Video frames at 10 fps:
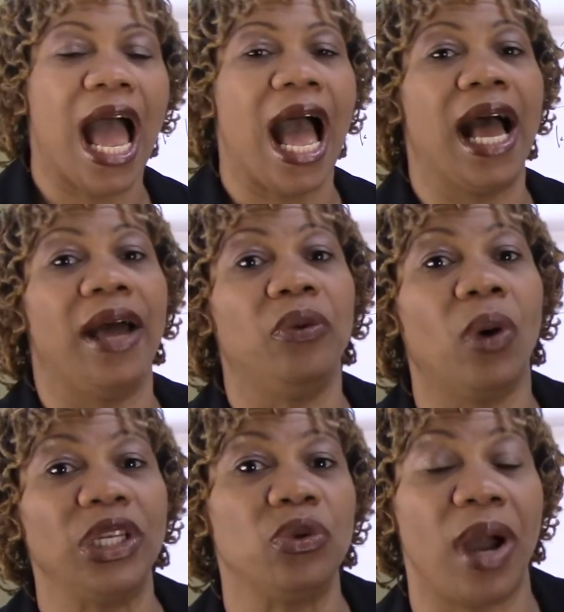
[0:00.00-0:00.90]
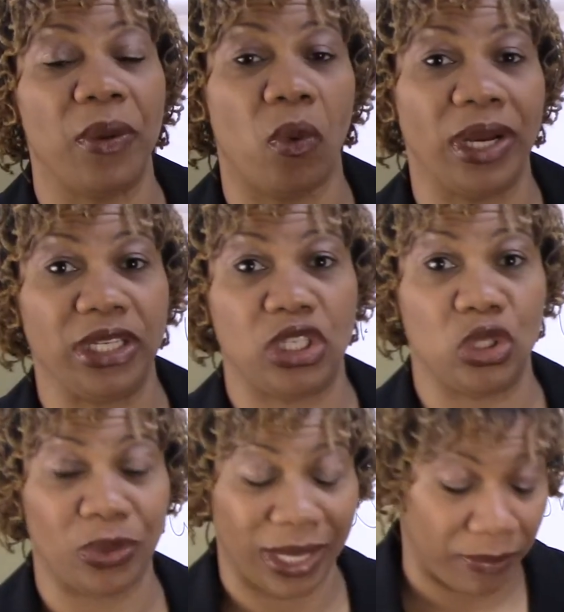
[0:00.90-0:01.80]
And what do I want to
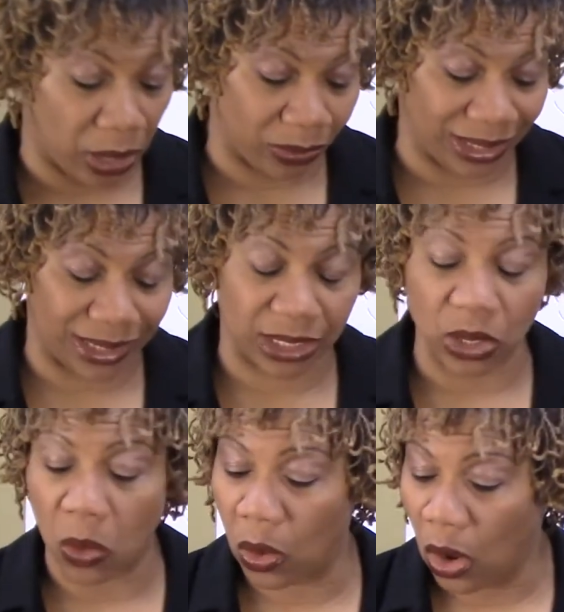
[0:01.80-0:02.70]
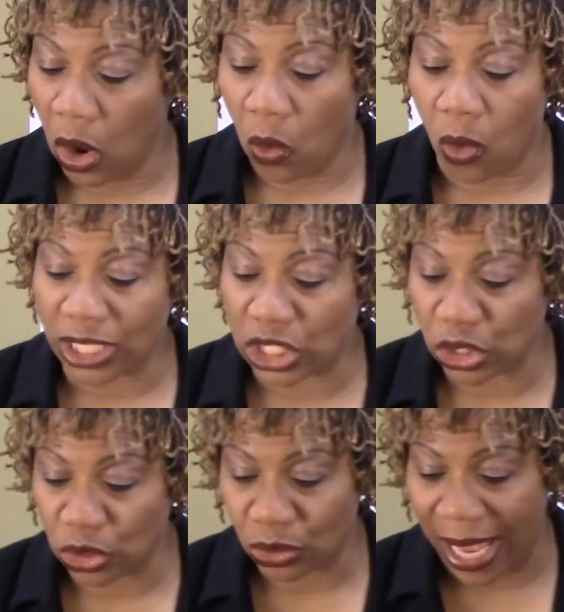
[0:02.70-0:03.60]
do about it? So once
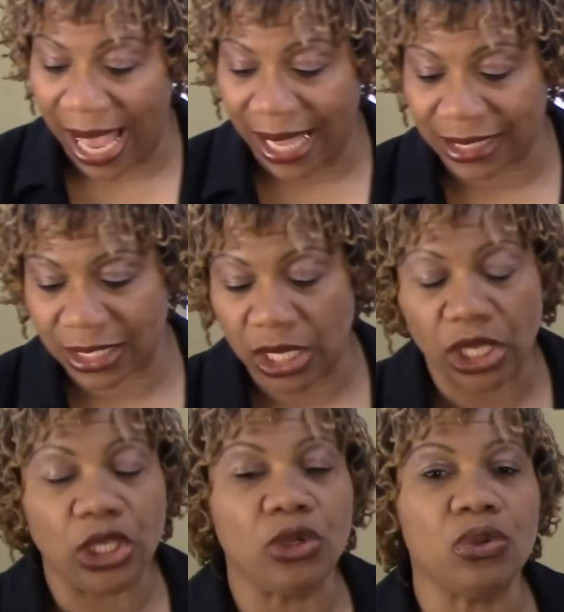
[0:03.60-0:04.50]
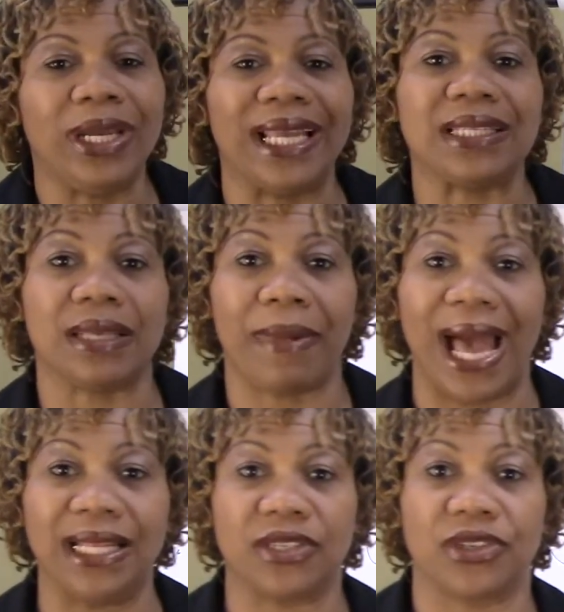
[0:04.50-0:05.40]
you do that, you get some
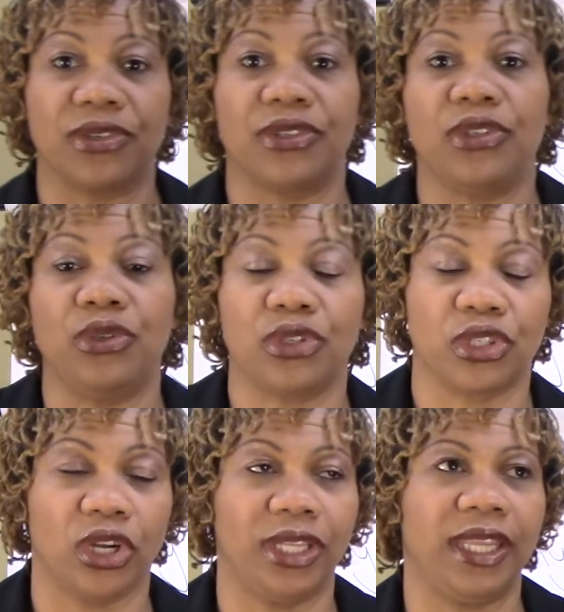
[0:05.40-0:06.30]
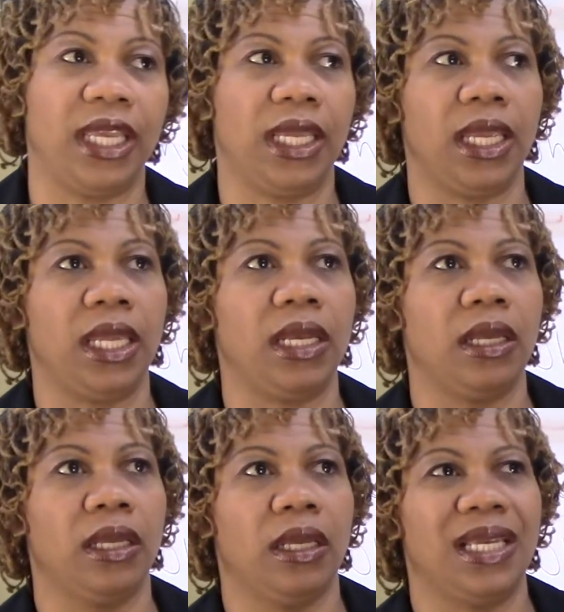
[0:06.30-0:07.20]
answers. You start thinking,
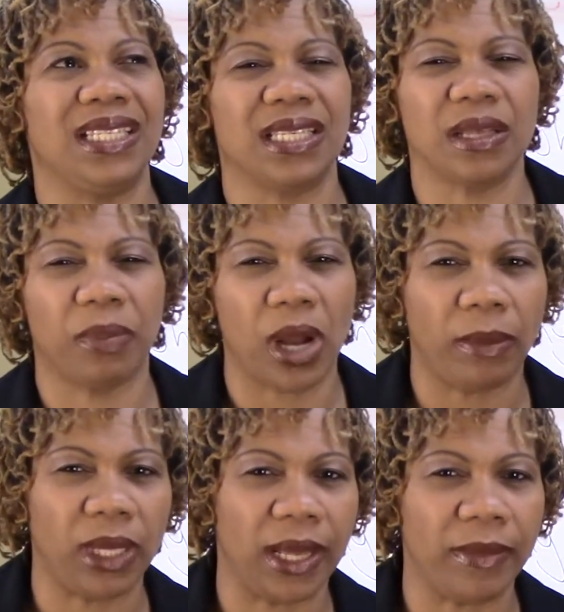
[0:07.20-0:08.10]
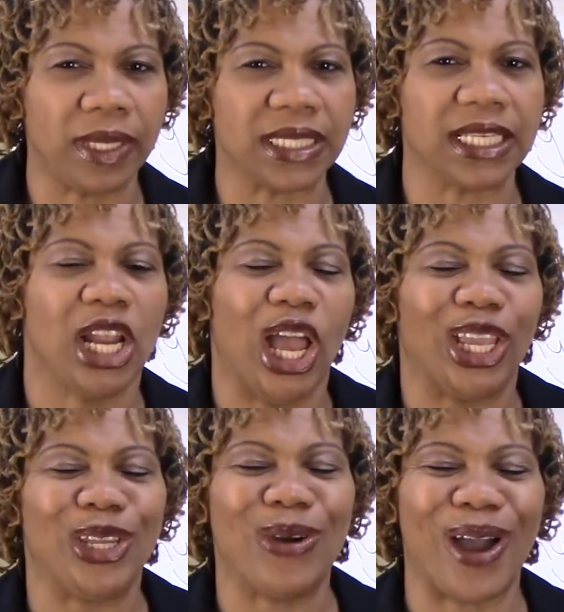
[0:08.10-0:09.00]
is this a problem? Is it,
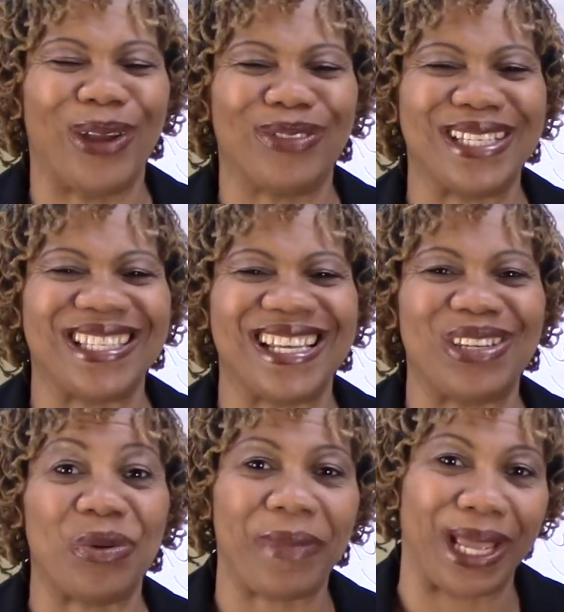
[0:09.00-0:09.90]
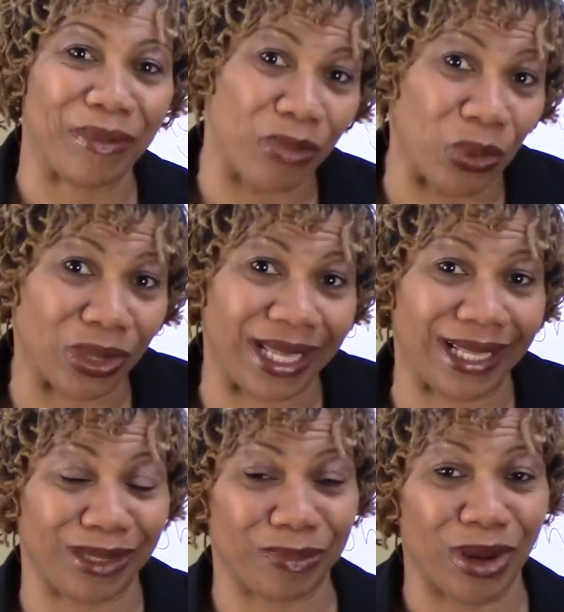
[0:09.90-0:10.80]
I often say don't make a
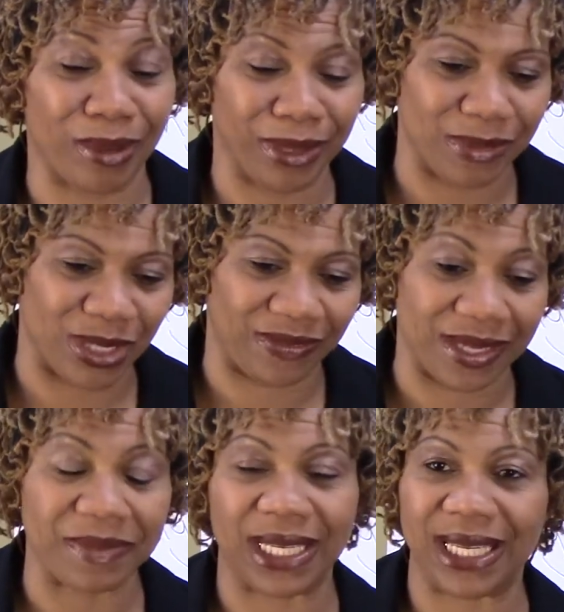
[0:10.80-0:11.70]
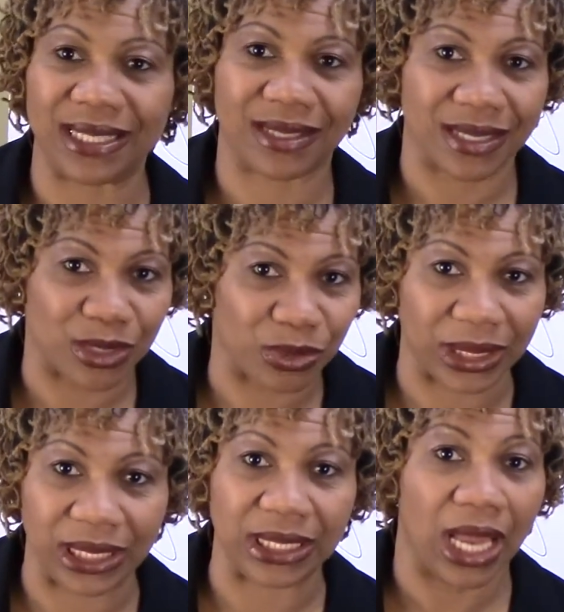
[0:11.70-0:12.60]
molehill a problem. So if something is
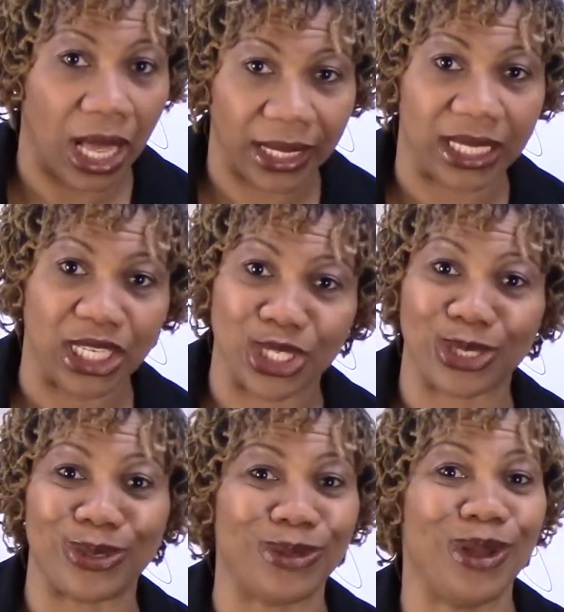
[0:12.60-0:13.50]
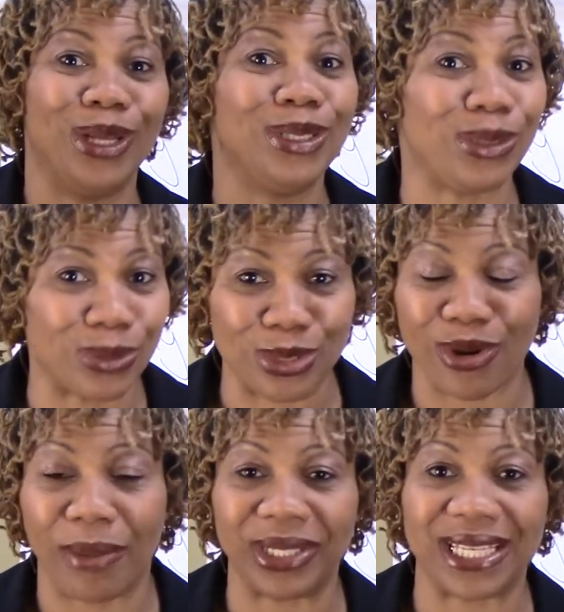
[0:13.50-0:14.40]
really not an issue, don't
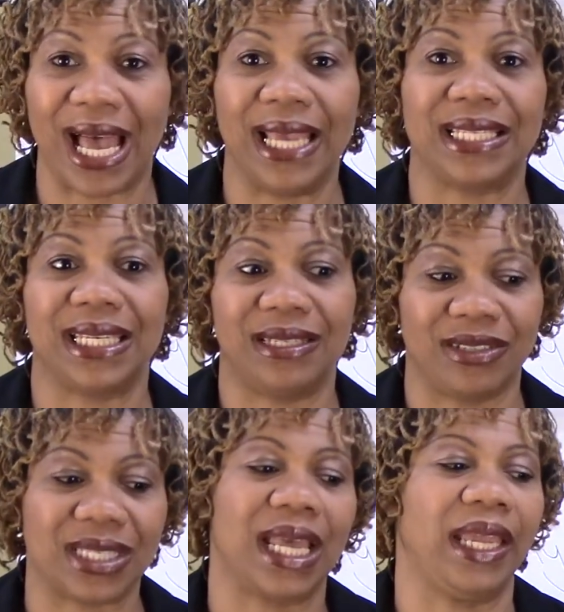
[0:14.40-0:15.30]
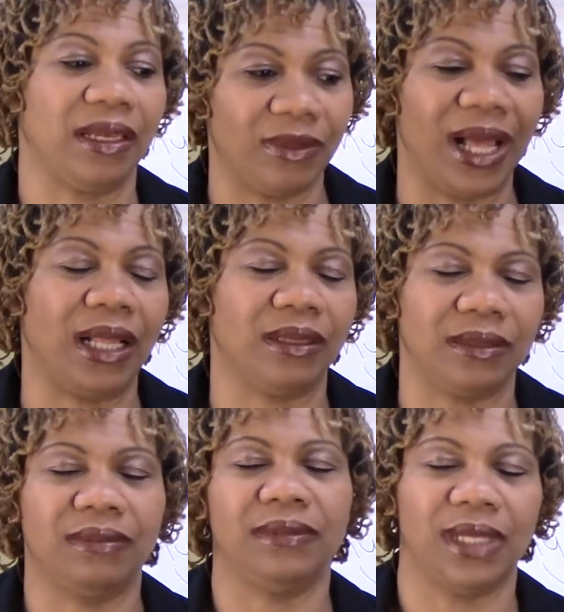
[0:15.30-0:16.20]
dramatize it. Just like,
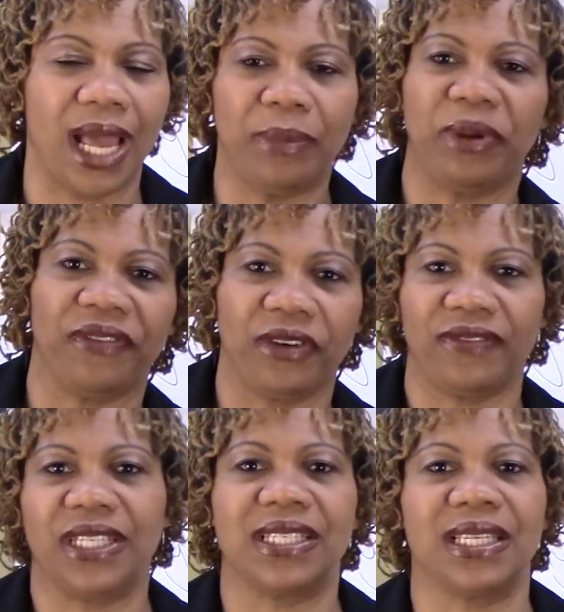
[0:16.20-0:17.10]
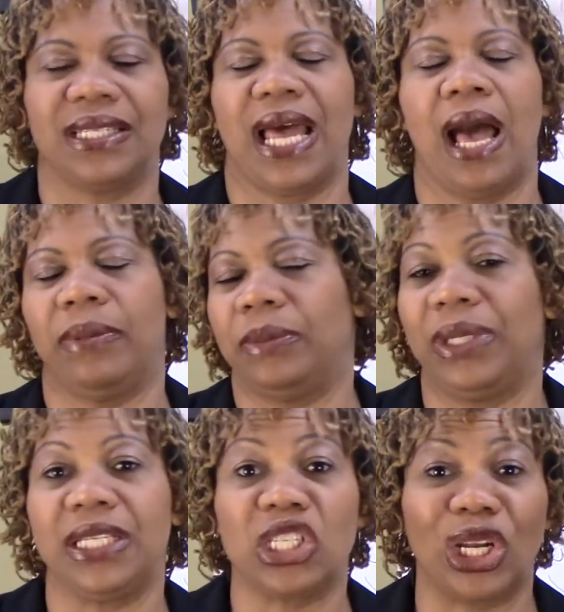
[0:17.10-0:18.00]
well, I'd prefer if this doesn't happen, but
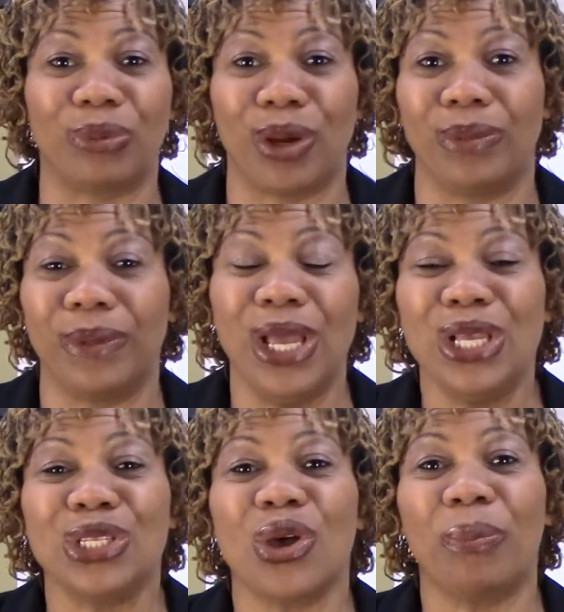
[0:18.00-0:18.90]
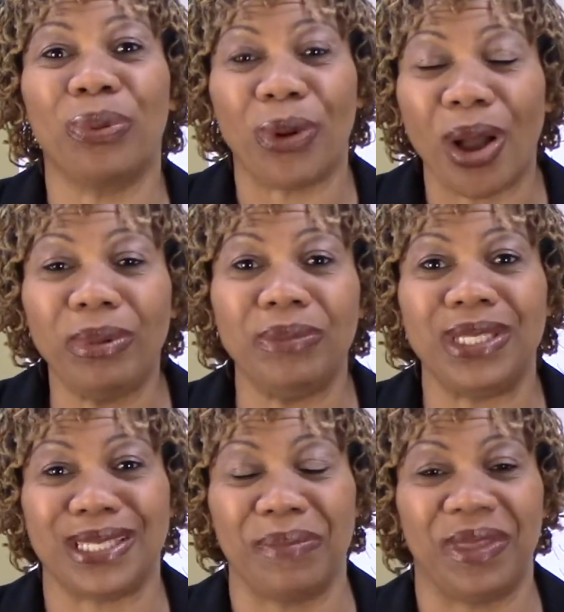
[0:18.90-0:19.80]
it's not a problem. So a problem
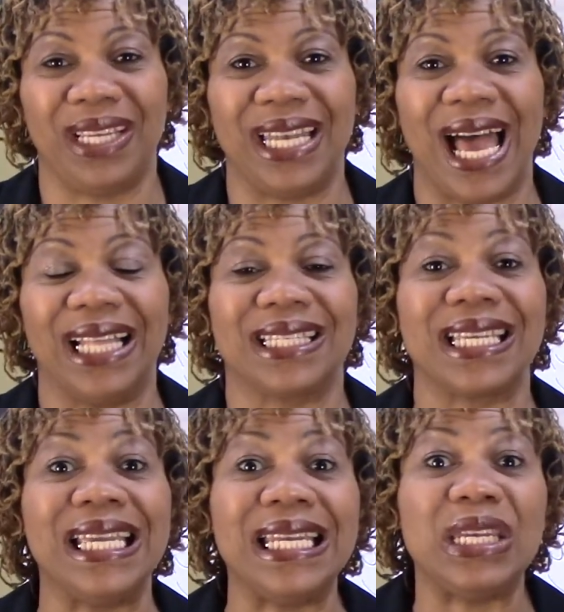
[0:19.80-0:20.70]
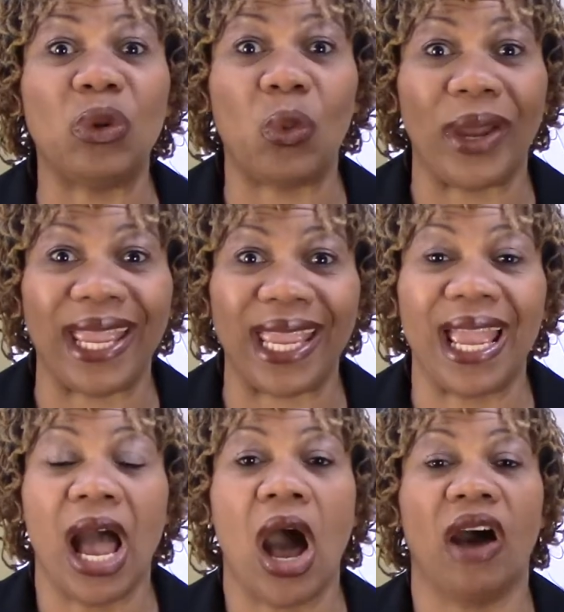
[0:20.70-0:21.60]
is something that's in the
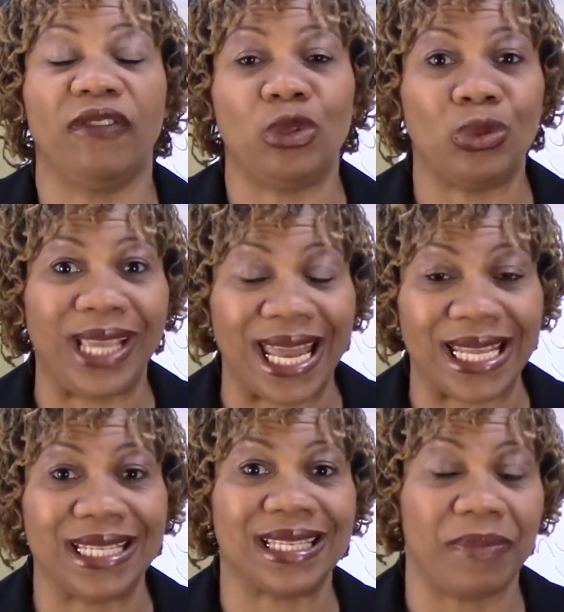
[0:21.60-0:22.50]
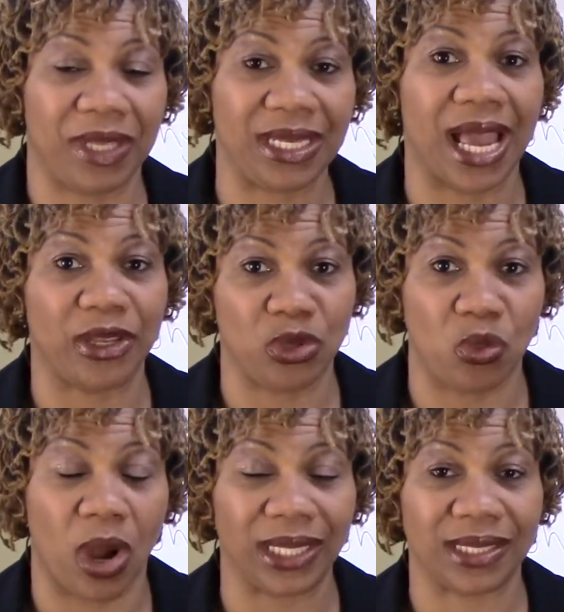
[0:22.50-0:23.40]
way of you getting something that you
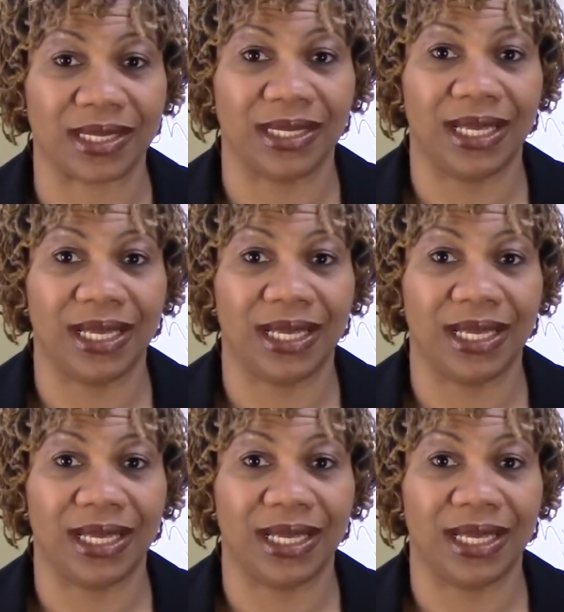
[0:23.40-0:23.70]
want.